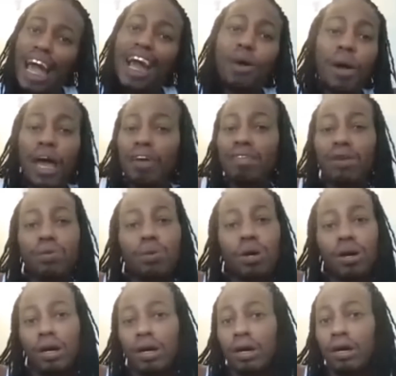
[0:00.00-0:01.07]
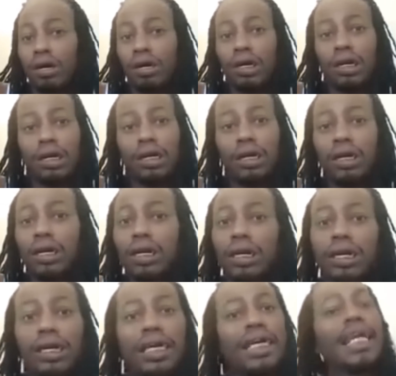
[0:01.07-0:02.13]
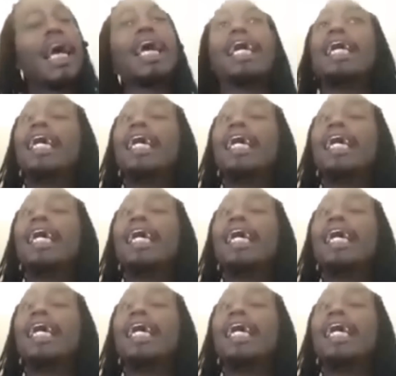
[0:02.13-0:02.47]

I don't have to work. Because I